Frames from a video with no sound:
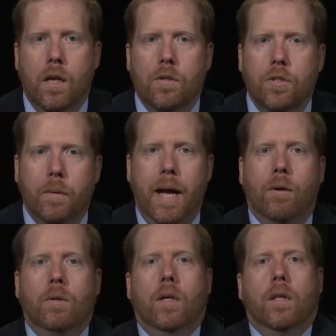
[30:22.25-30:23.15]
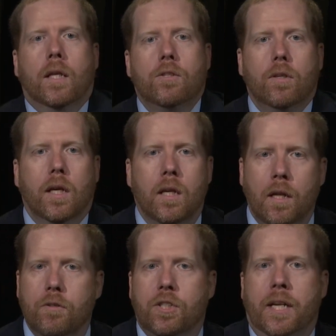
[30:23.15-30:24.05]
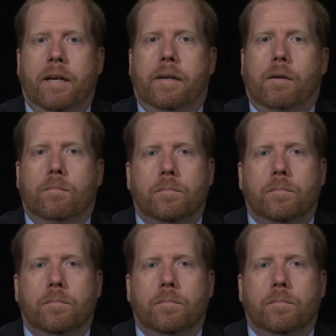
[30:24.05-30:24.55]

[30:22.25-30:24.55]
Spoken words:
So now, let's look at another scenario.